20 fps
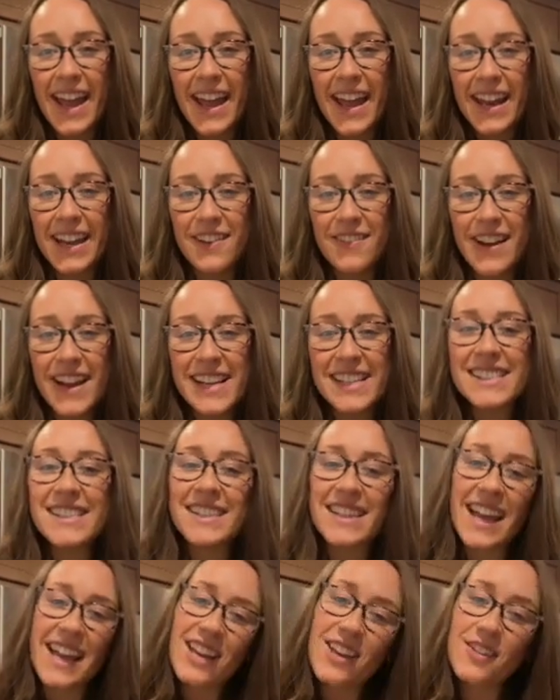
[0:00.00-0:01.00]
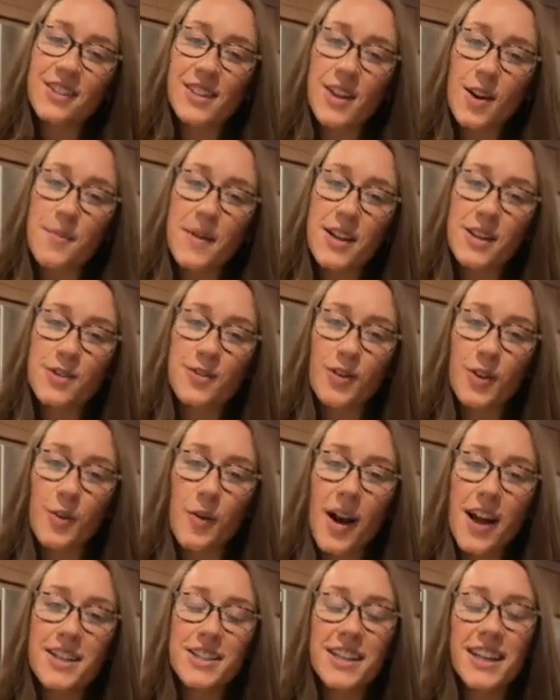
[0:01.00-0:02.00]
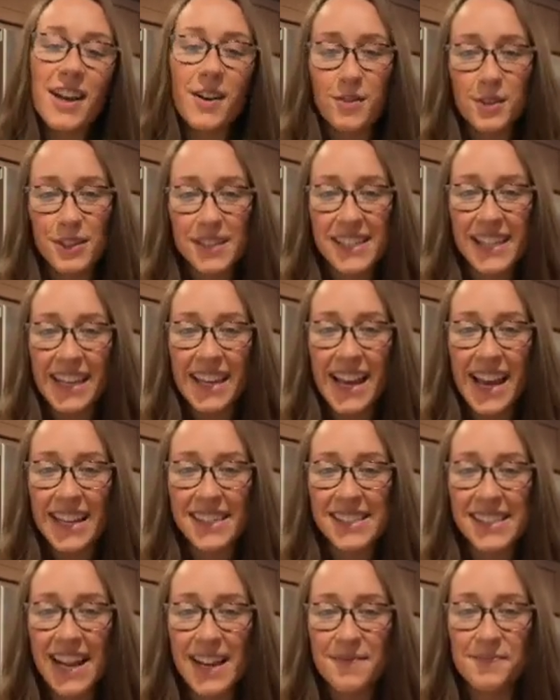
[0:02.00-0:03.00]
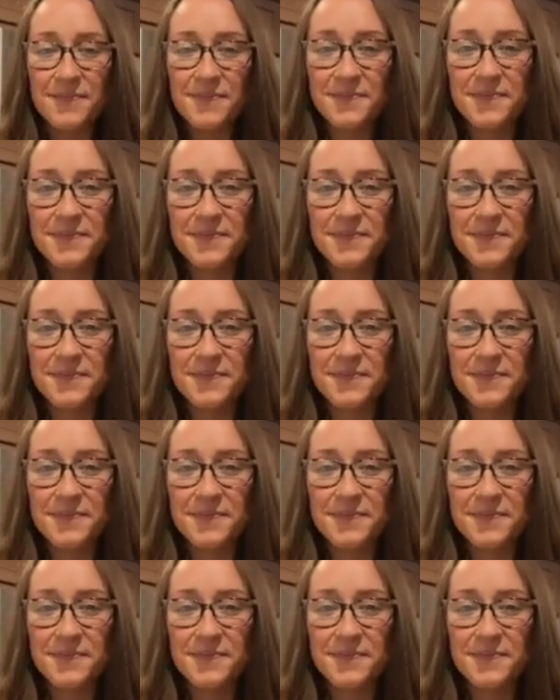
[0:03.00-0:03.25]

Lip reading: Anyways, thank you so much for watching, and we'll see you next time.